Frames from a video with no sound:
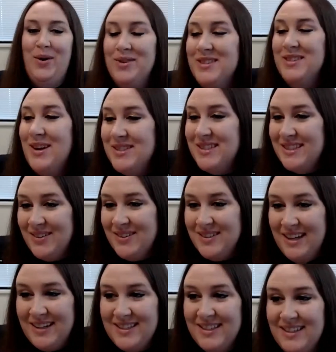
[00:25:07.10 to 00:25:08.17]
Owens. That was
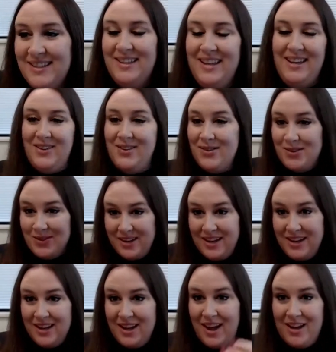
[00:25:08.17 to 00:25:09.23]
excellent. Thank you,
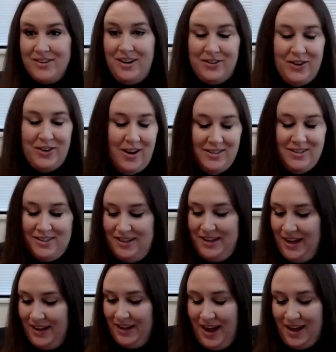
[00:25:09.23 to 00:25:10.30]
Dr. Arslan.
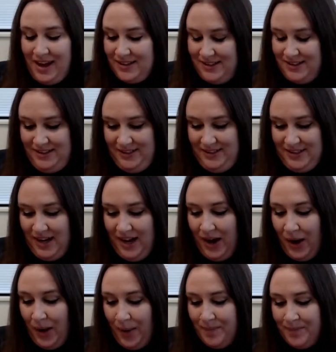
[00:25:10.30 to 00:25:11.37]
Excellent.
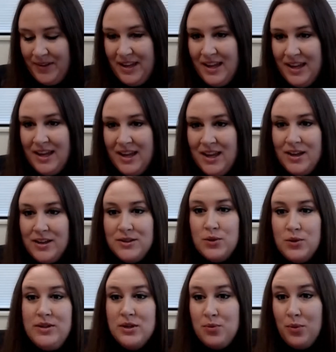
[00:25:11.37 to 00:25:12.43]
So
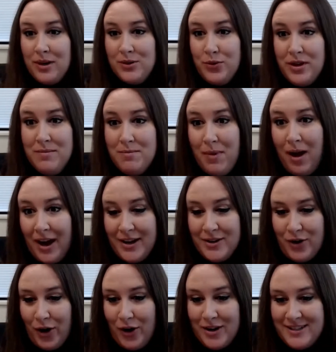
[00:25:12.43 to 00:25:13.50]
I just wanted to remind
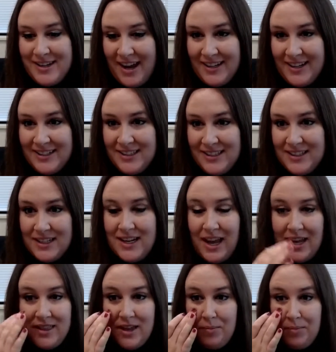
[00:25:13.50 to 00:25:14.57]
our attendees
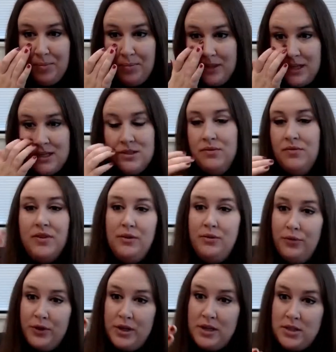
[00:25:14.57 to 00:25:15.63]
today that please feel
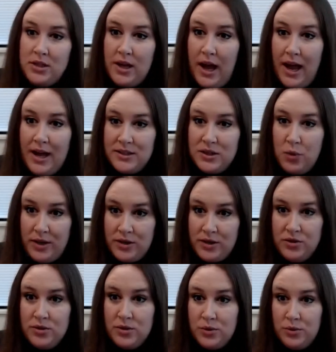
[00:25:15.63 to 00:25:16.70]
free to ask
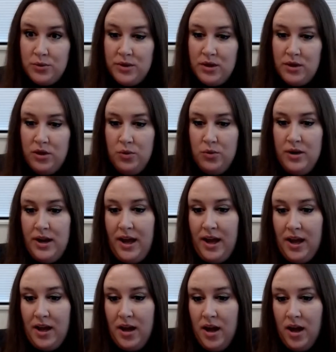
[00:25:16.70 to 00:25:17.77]
questions through the
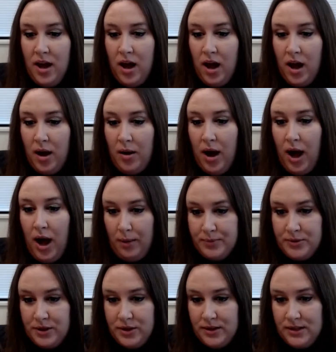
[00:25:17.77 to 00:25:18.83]
Q&A
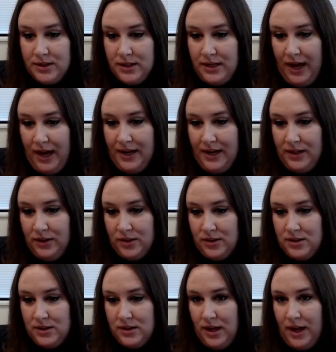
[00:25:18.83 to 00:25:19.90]
option today. And it
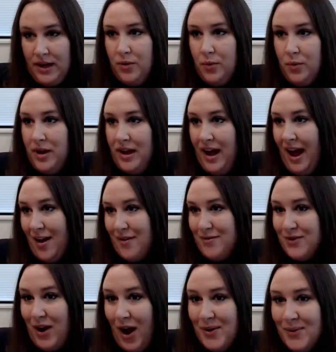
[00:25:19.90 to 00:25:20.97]
looks like we have
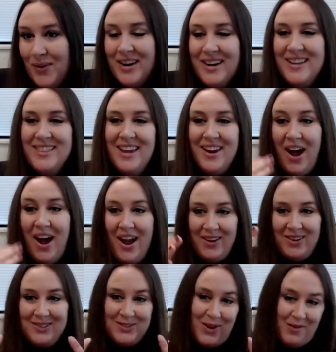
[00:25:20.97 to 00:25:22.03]
got one. And then I
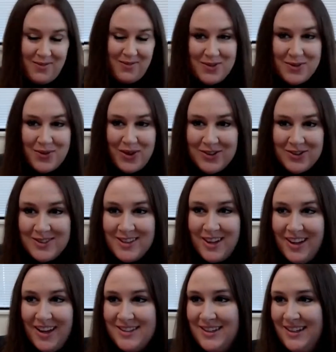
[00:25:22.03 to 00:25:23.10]
also have a few questions I'll
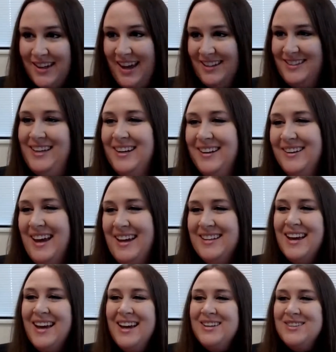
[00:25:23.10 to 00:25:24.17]
ask in case. Okay,
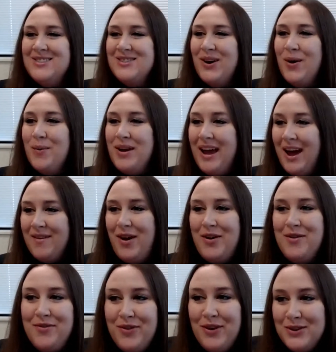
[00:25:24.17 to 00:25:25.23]
so we have our
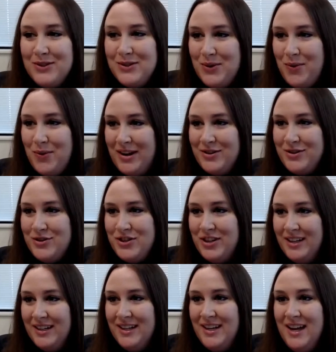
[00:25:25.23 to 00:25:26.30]
first
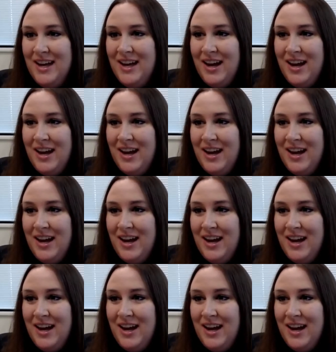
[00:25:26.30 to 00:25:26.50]
question